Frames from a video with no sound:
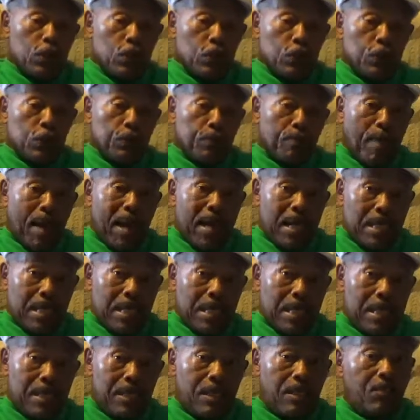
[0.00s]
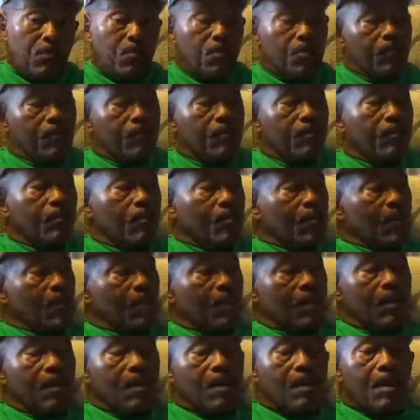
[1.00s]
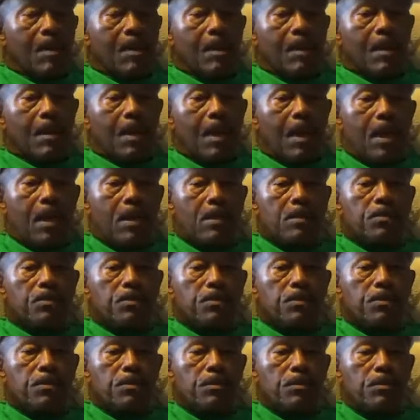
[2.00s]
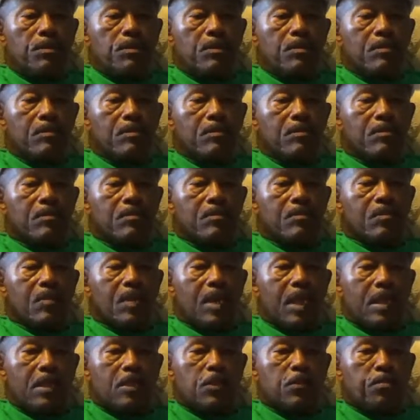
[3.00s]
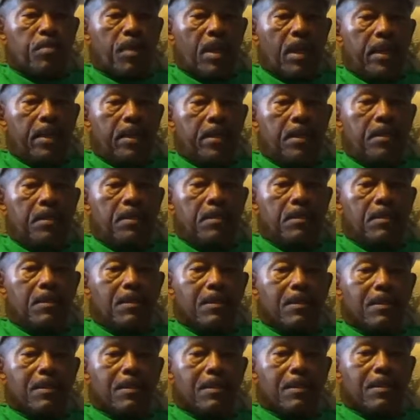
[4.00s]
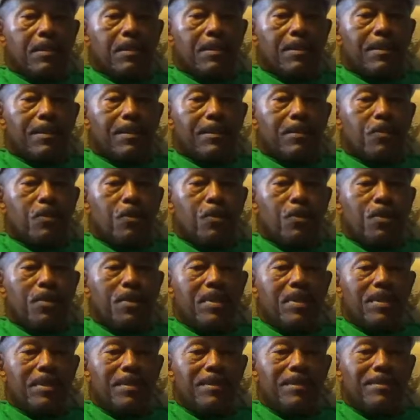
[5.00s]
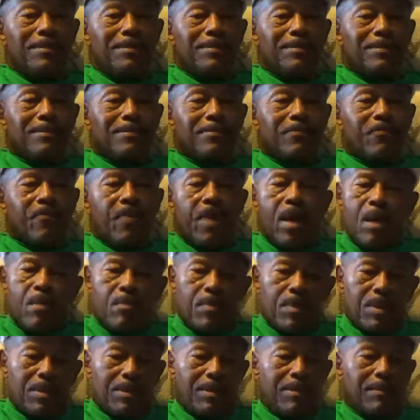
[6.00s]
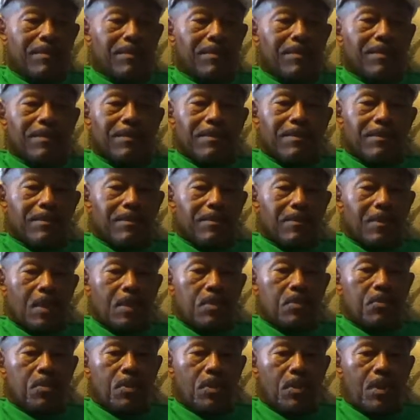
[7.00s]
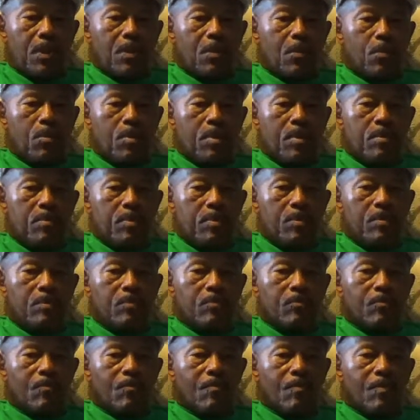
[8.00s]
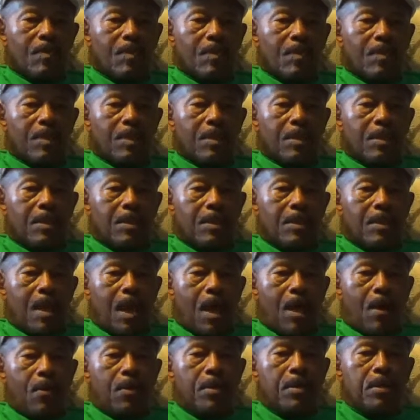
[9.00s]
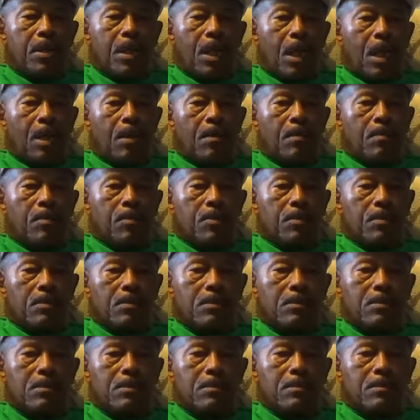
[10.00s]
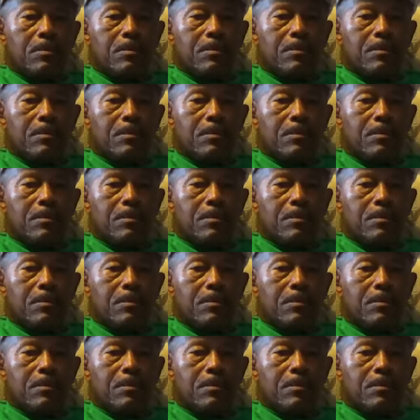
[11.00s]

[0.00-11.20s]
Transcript: Spike Lee has to explain to his family and to other people how he came to